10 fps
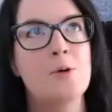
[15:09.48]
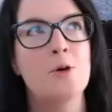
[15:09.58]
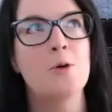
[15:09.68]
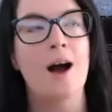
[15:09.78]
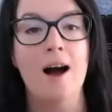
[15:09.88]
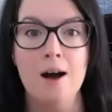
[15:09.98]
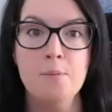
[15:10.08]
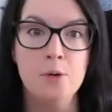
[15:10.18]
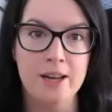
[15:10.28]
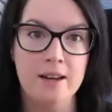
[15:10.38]
who are
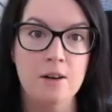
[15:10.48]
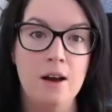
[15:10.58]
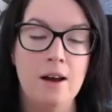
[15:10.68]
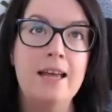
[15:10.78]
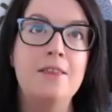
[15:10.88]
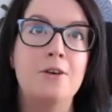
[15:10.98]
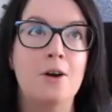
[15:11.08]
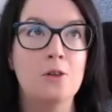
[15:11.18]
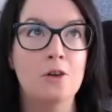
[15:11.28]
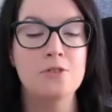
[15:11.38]
putting either
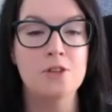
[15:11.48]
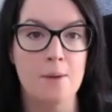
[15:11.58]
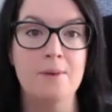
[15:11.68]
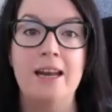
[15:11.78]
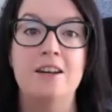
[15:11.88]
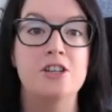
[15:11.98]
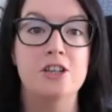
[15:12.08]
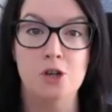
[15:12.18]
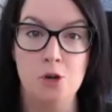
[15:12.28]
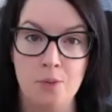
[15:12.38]
a lot of time and energy
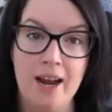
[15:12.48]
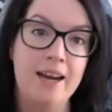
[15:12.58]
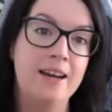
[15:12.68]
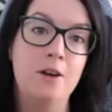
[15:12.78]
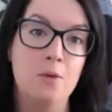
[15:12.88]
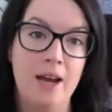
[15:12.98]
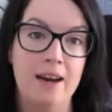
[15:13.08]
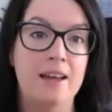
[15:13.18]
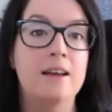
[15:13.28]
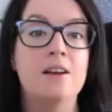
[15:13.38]
into creating
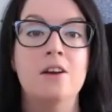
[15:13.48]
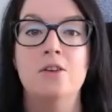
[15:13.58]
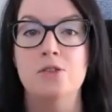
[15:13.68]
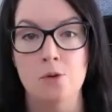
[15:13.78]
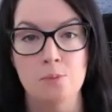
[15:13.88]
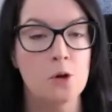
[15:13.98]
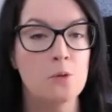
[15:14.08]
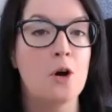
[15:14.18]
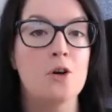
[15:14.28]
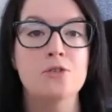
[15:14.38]
organic, so blog
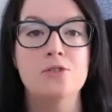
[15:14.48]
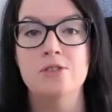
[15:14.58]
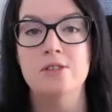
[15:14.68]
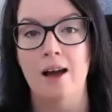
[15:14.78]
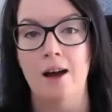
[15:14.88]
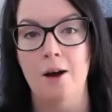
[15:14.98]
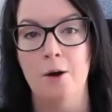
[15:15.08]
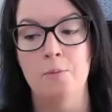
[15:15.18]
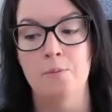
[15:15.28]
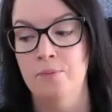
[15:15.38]
posts,
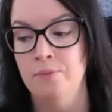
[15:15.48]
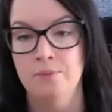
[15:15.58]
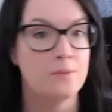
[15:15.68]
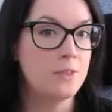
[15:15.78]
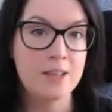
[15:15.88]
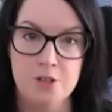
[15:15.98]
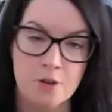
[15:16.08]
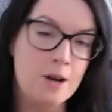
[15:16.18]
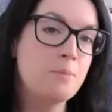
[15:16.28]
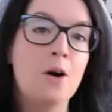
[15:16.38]

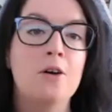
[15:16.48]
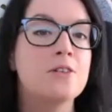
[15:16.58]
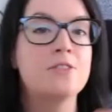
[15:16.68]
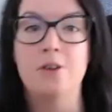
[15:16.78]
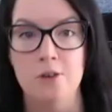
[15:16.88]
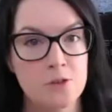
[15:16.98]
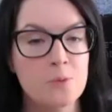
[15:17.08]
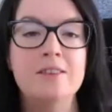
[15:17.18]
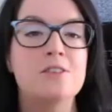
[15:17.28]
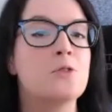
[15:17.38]
Instagram posts,
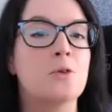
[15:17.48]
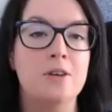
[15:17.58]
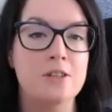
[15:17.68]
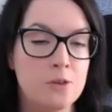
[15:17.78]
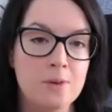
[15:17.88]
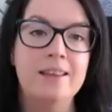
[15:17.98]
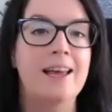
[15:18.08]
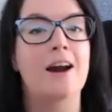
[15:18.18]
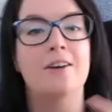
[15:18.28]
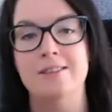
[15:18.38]
doing the stories, doing the
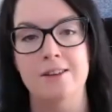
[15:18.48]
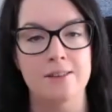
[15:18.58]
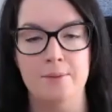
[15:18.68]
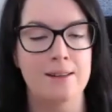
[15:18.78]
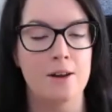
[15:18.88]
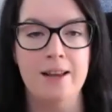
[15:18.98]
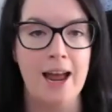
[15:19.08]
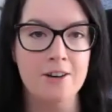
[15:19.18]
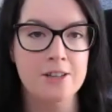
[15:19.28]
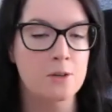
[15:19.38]
carousels. I mean, a
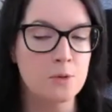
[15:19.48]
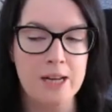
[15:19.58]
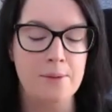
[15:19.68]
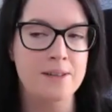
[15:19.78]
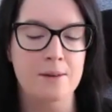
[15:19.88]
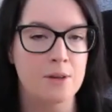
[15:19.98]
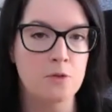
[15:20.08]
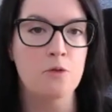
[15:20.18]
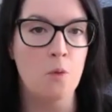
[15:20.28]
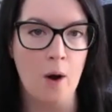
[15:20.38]
carousel will take me sometimes
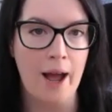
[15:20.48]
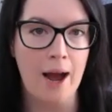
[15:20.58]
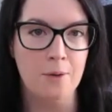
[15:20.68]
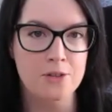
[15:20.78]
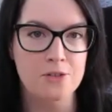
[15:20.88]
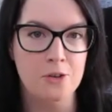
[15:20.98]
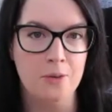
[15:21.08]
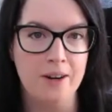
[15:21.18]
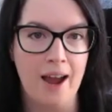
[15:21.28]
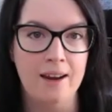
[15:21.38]
4 hours to
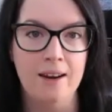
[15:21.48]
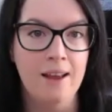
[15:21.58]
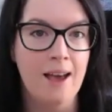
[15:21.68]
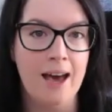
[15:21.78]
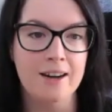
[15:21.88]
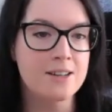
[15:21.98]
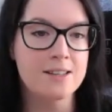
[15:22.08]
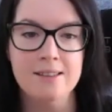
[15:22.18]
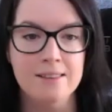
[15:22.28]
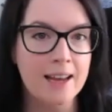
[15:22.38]
create. And
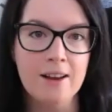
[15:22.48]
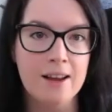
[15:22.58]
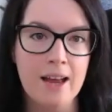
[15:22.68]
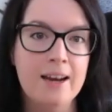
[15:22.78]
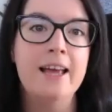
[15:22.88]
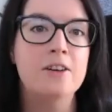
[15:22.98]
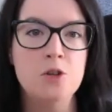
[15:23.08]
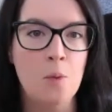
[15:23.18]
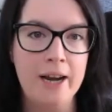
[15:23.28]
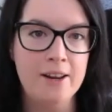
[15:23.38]
I get
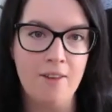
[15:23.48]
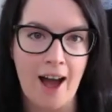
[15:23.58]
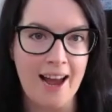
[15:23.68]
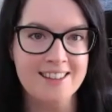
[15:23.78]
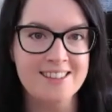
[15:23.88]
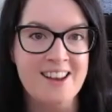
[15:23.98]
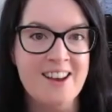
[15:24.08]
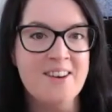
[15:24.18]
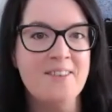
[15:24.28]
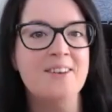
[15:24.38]
20 likes.
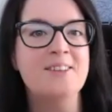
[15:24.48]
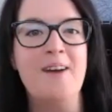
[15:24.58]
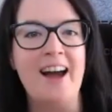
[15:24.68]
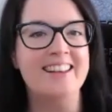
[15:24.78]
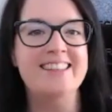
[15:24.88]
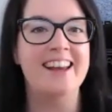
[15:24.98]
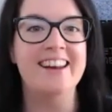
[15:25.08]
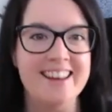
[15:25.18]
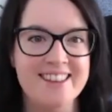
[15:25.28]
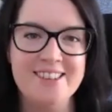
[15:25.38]
Whereas back
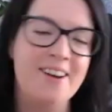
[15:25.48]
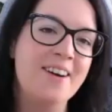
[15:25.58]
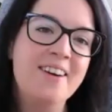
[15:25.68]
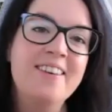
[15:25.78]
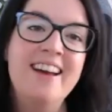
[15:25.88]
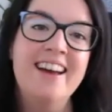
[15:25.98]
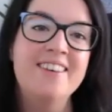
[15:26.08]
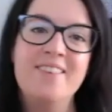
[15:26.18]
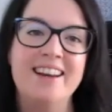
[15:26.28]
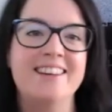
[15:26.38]
10 years ago,
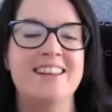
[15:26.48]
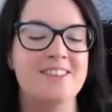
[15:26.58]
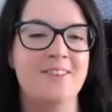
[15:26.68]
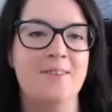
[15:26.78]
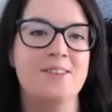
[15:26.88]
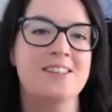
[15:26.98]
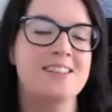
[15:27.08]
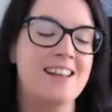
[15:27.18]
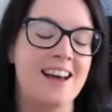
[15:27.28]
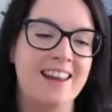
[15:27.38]
when Instagram was just
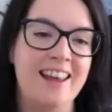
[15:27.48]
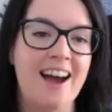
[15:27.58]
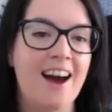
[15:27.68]
starting out,